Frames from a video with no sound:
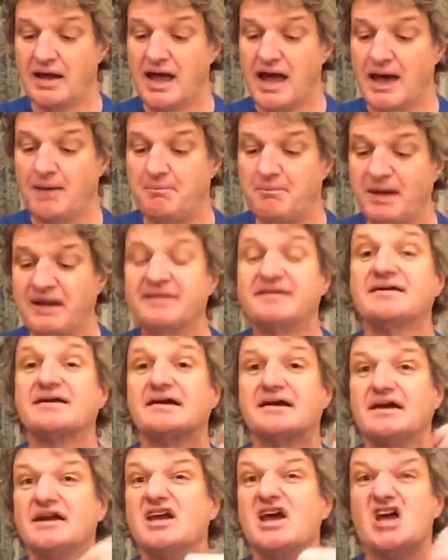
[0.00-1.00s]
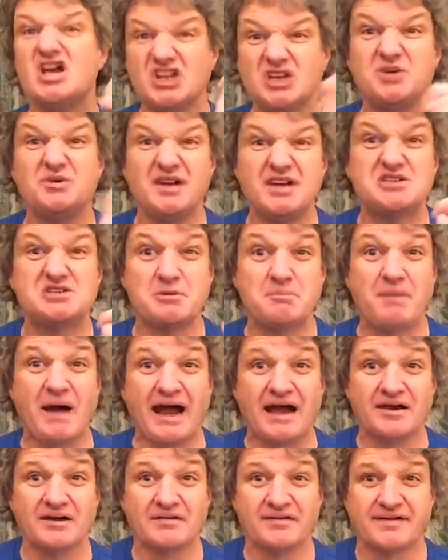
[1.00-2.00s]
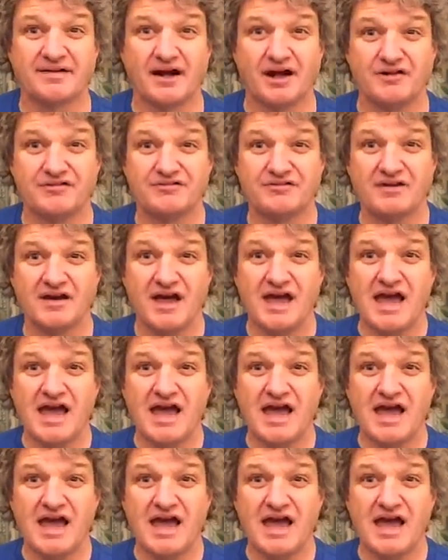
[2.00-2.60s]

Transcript: And basically, you need to back yourself.